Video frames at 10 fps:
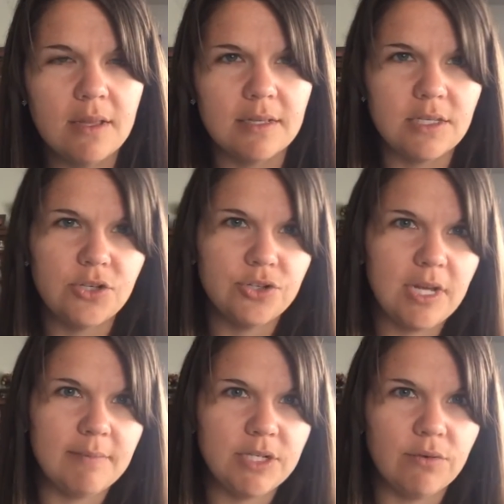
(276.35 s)
This is your
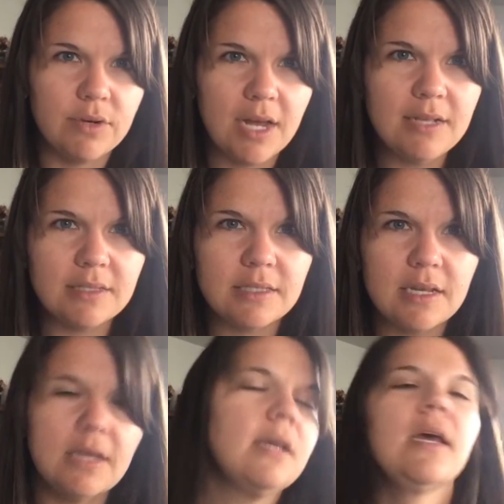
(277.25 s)
time to go nuts
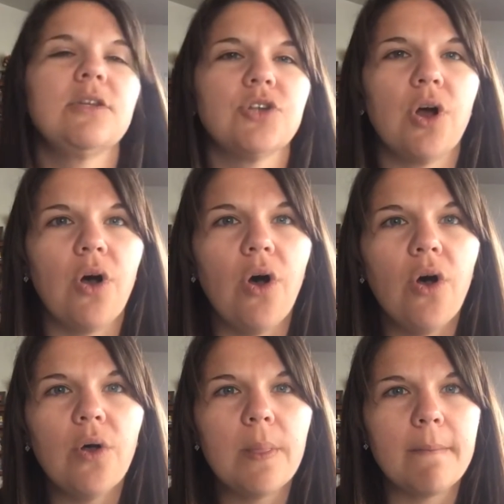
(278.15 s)
and draw
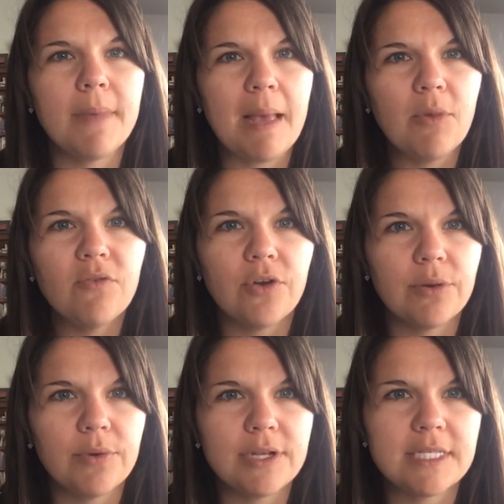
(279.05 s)
all the mammal
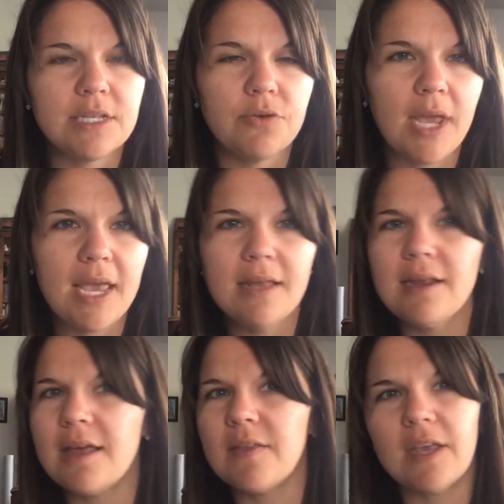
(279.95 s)
vertebrates that you can
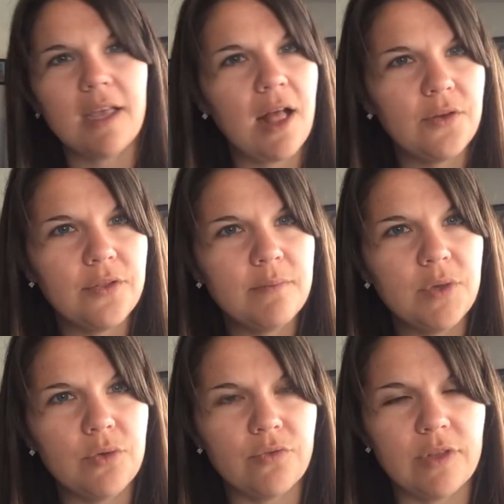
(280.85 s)
and then color them
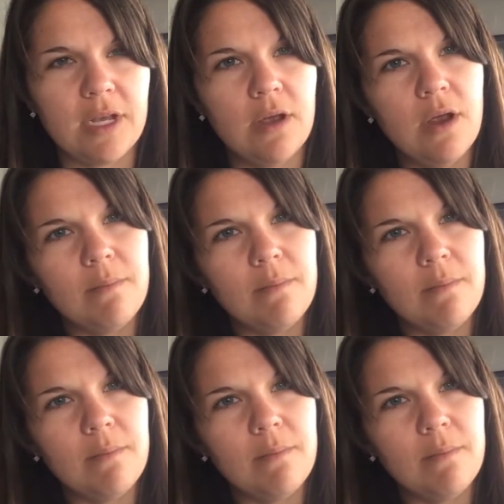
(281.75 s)
beautifully.